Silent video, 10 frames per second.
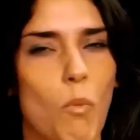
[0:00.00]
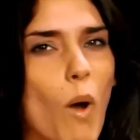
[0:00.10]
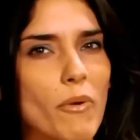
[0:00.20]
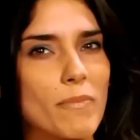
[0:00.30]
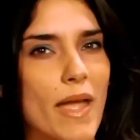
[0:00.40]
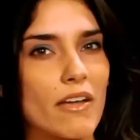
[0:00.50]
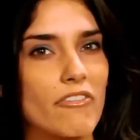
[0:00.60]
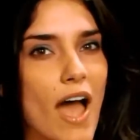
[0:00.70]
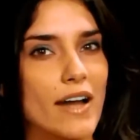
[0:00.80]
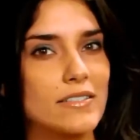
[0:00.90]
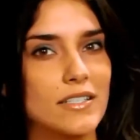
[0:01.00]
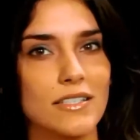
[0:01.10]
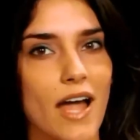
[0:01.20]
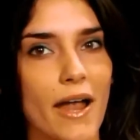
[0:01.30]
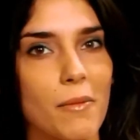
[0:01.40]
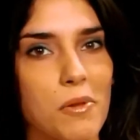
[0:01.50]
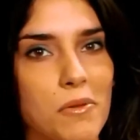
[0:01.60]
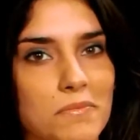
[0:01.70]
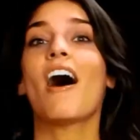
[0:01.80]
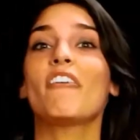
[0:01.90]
What would make a fact undeniable?